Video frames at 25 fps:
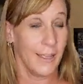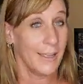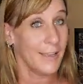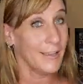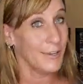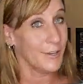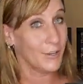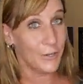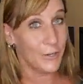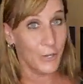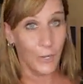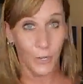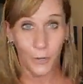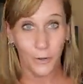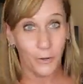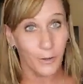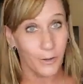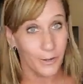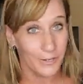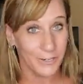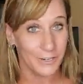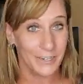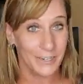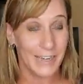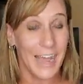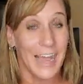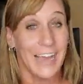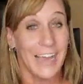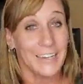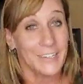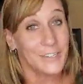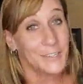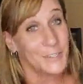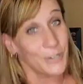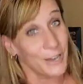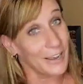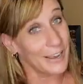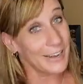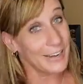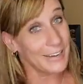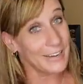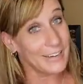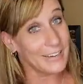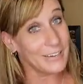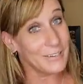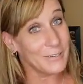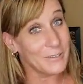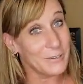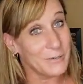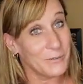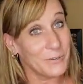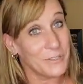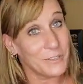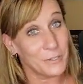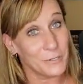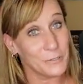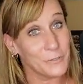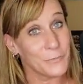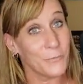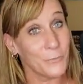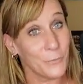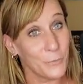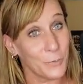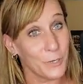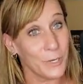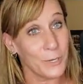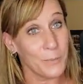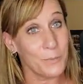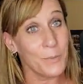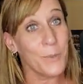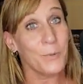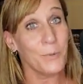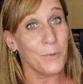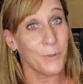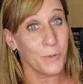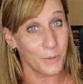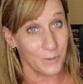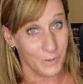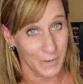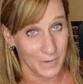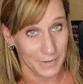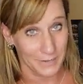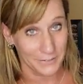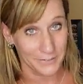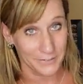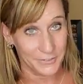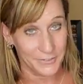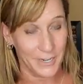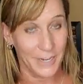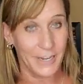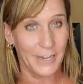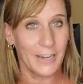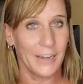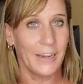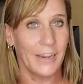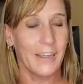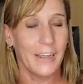You're not trying to do it when there's 40 people around, right?